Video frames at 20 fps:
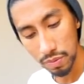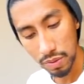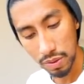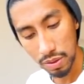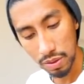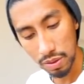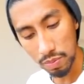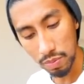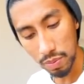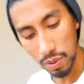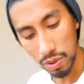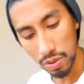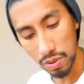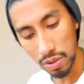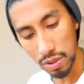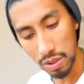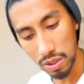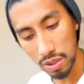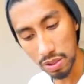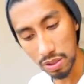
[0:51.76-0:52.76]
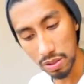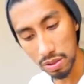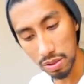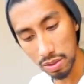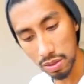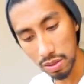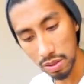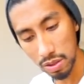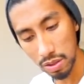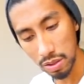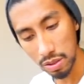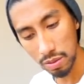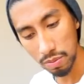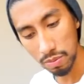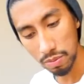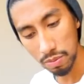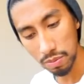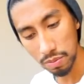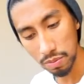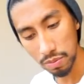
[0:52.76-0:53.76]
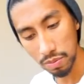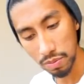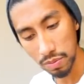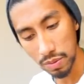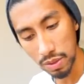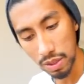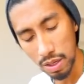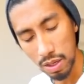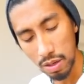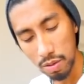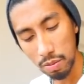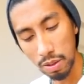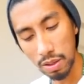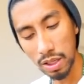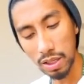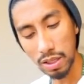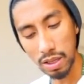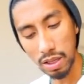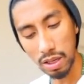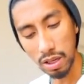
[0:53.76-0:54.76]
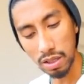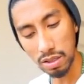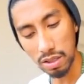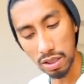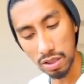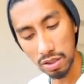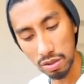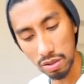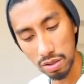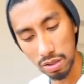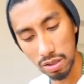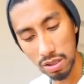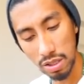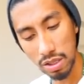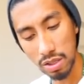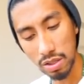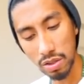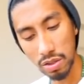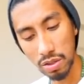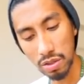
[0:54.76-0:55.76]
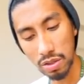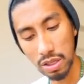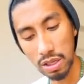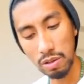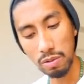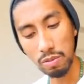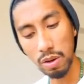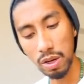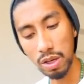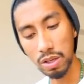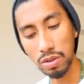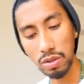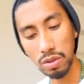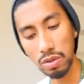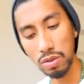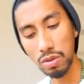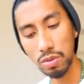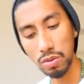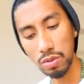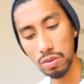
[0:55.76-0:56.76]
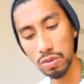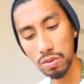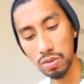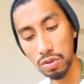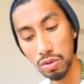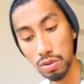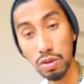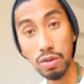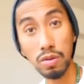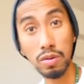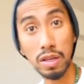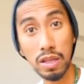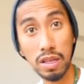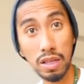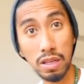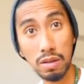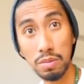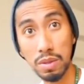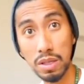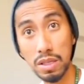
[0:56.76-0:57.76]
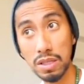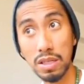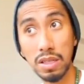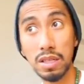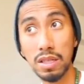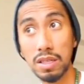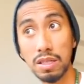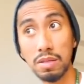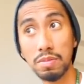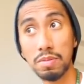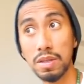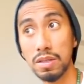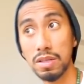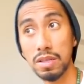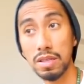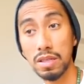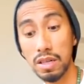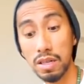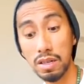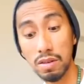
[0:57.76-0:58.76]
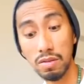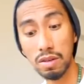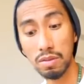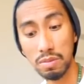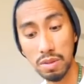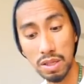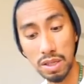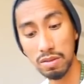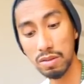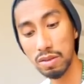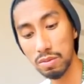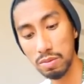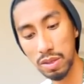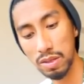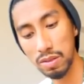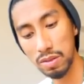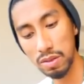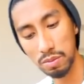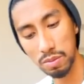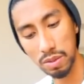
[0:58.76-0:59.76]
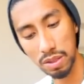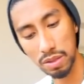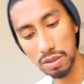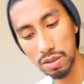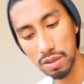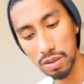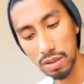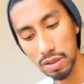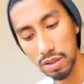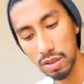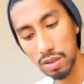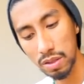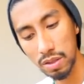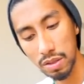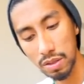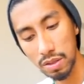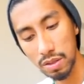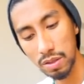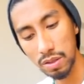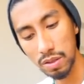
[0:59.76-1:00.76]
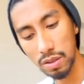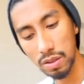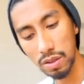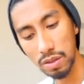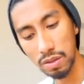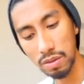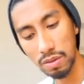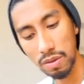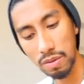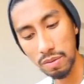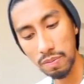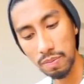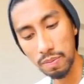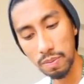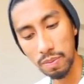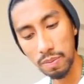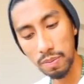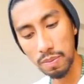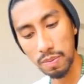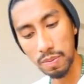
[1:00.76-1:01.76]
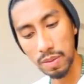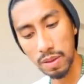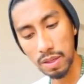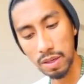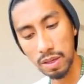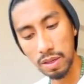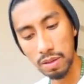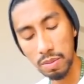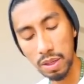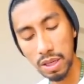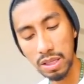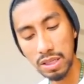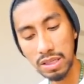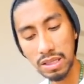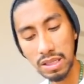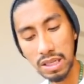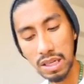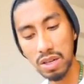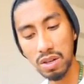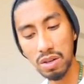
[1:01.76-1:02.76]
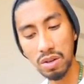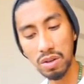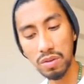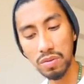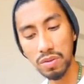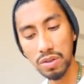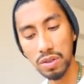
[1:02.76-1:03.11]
This person is um, well not that they're attention seeker they want you to look at them basically this person's like look at me look at me look at me okay but instead of